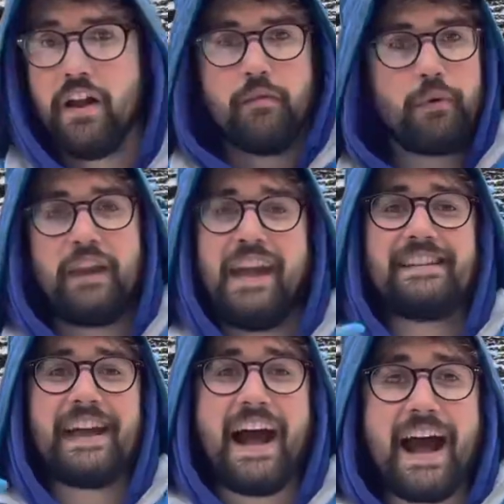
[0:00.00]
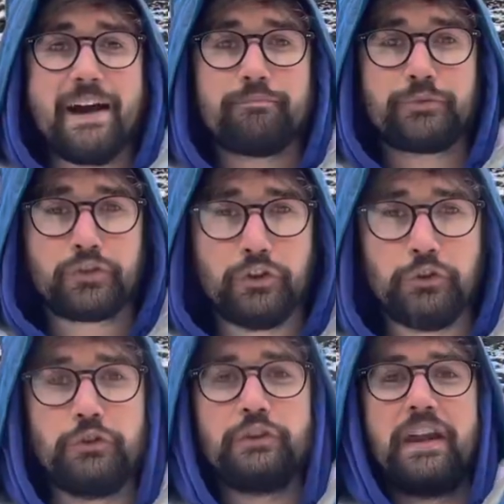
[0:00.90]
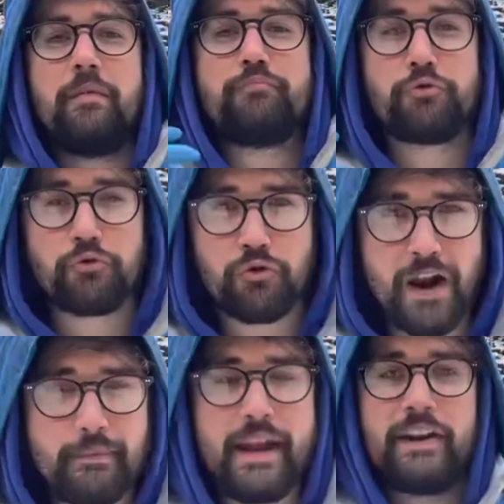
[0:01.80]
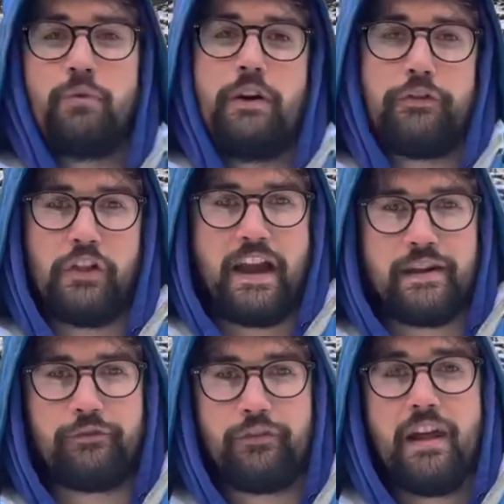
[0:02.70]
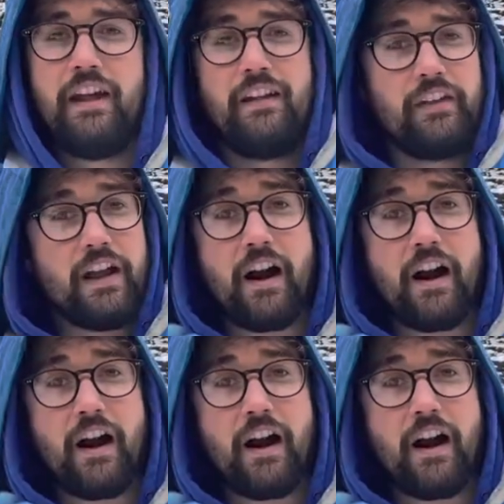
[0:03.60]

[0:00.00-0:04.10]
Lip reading: but it is absolutely brimming with life. They are